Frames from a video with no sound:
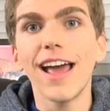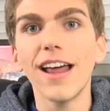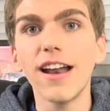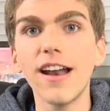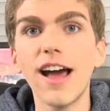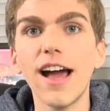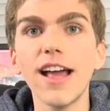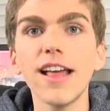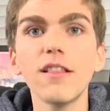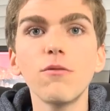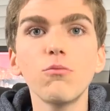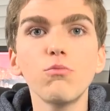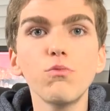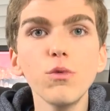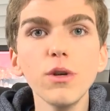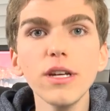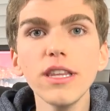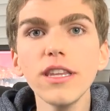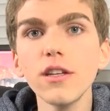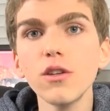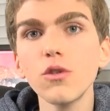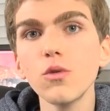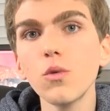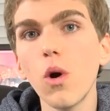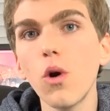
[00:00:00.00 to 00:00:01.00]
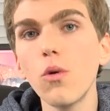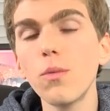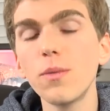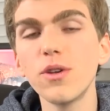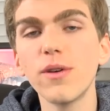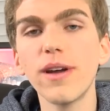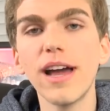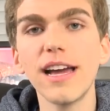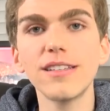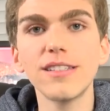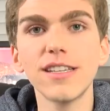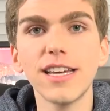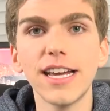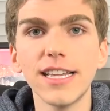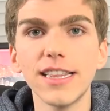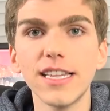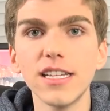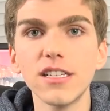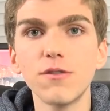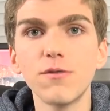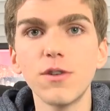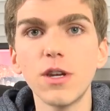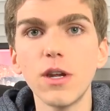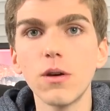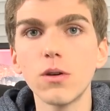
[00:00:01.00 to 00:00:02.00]
And I really do hope you guys like
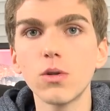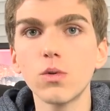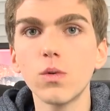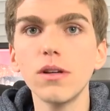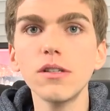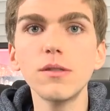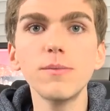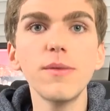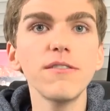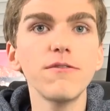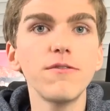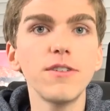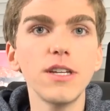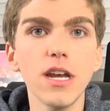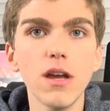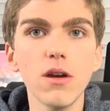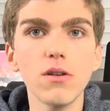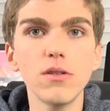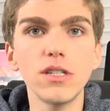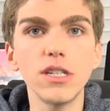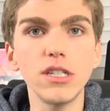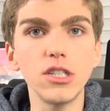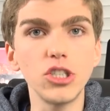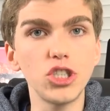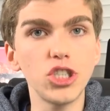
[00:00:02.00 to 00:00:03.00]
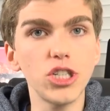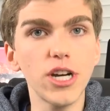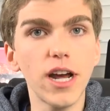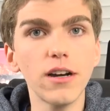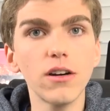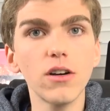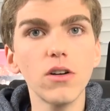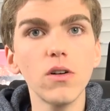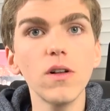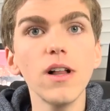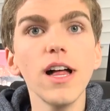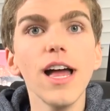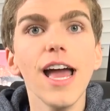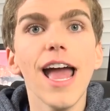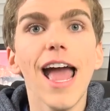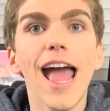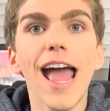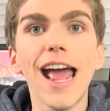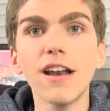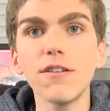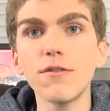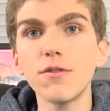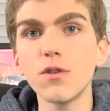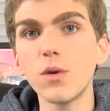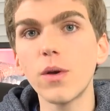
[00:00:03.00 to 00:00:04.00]
this video as well as my videos in general.
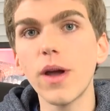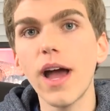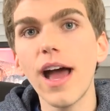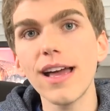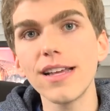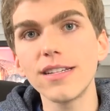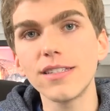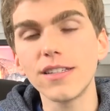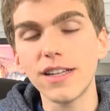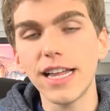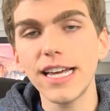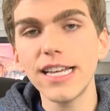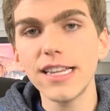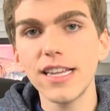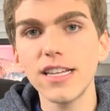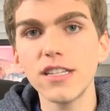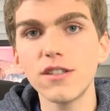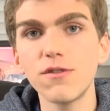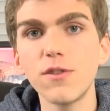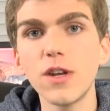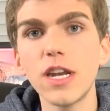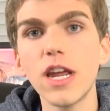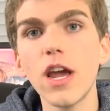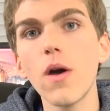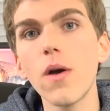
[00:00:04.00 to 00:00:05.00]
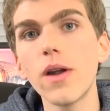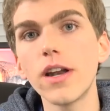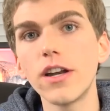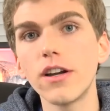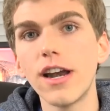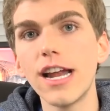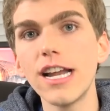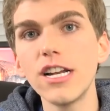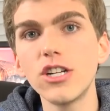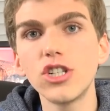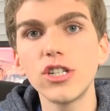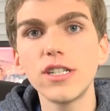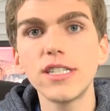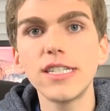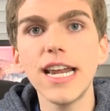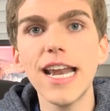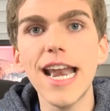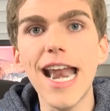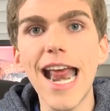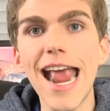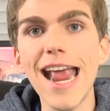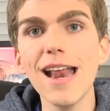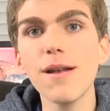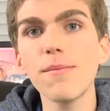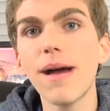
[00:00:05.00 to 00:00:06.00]
And if you guys like this video and you're
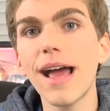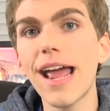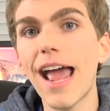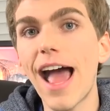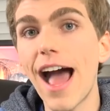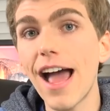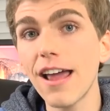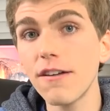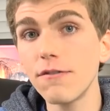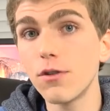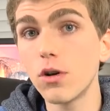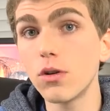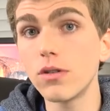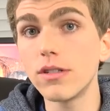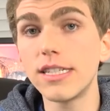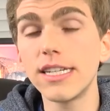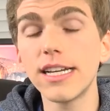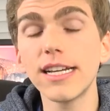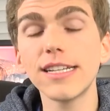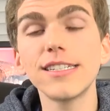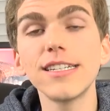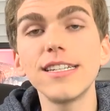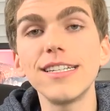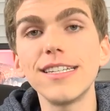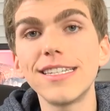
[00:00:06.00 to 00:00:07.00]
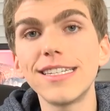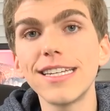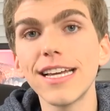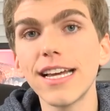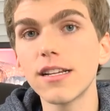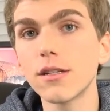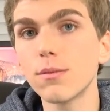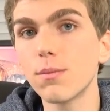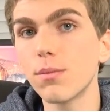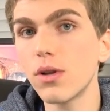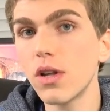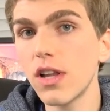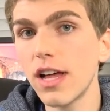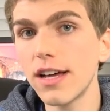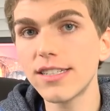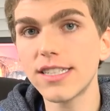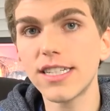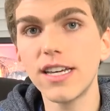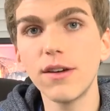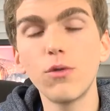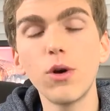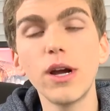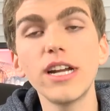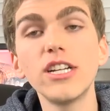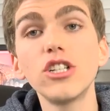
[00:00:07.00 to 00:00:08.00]
interested in my iPhone 6 and 6 Plus
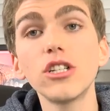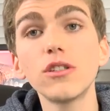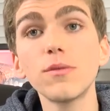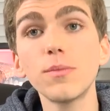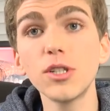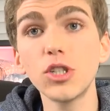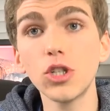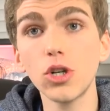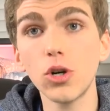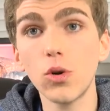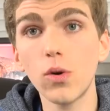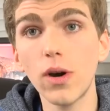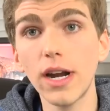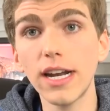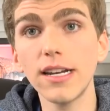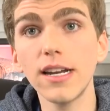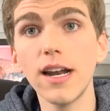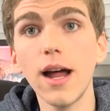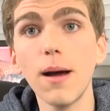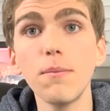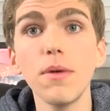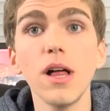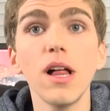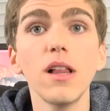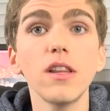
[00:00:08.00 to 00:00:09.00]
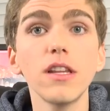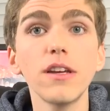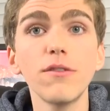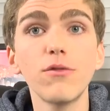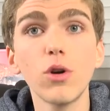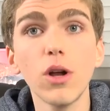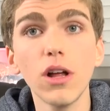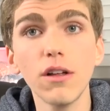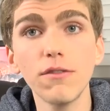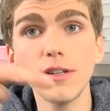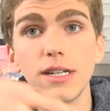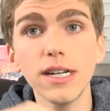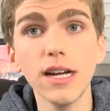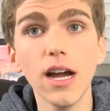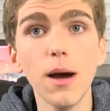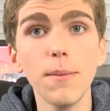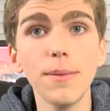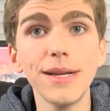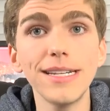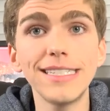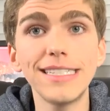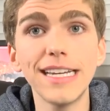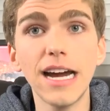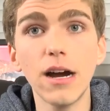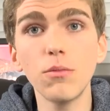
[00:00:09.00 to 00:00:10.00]
giveaway, just be sure to rate it up, leave a relevant
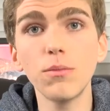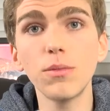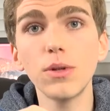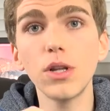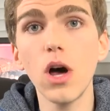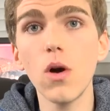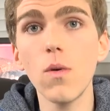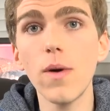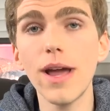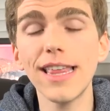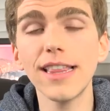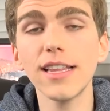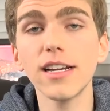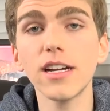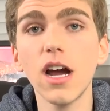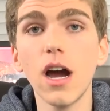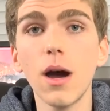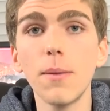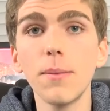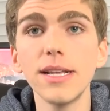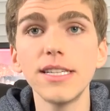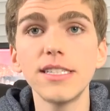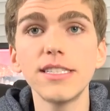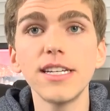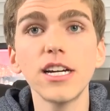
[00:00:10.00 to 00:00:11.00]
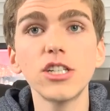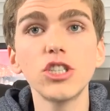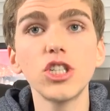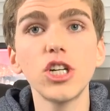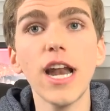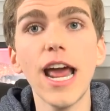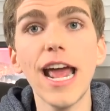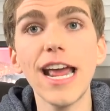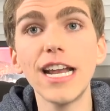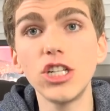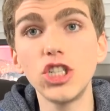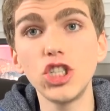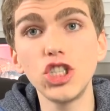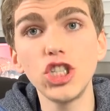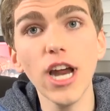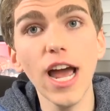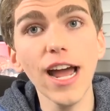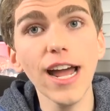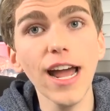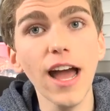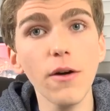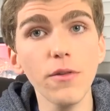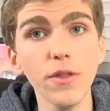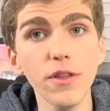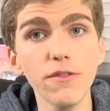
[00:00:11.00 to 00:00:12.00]
comment down below in the comment section, and
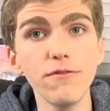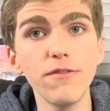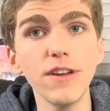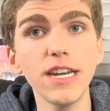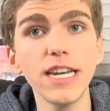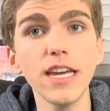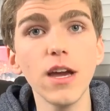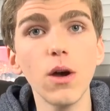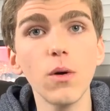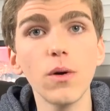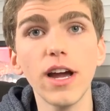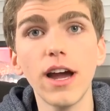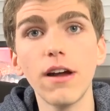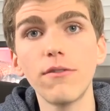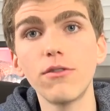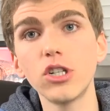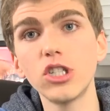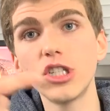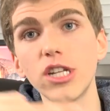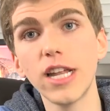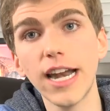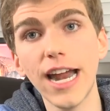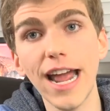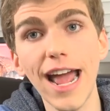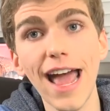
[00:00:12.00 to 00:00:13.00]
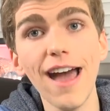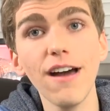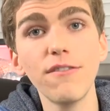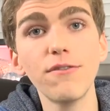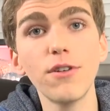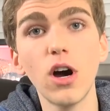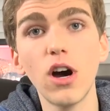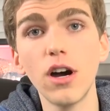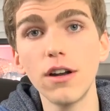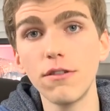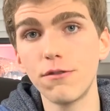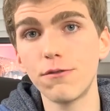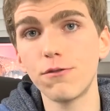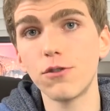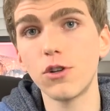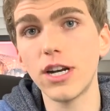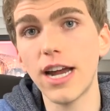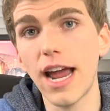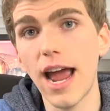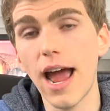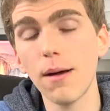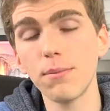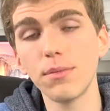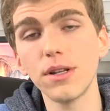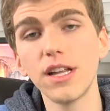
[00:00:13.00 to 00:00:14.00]
check out the video coverage that I have on
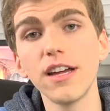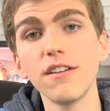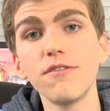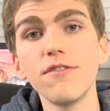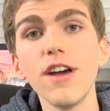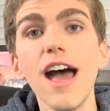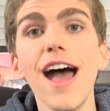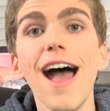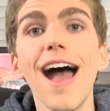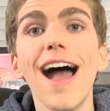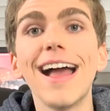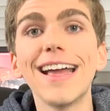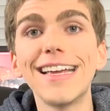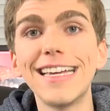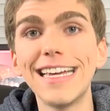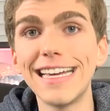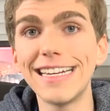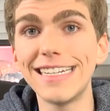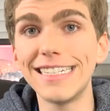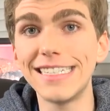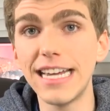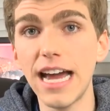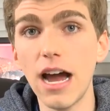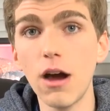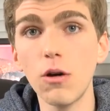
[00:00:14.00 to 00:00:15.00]
FreeAppLife, again,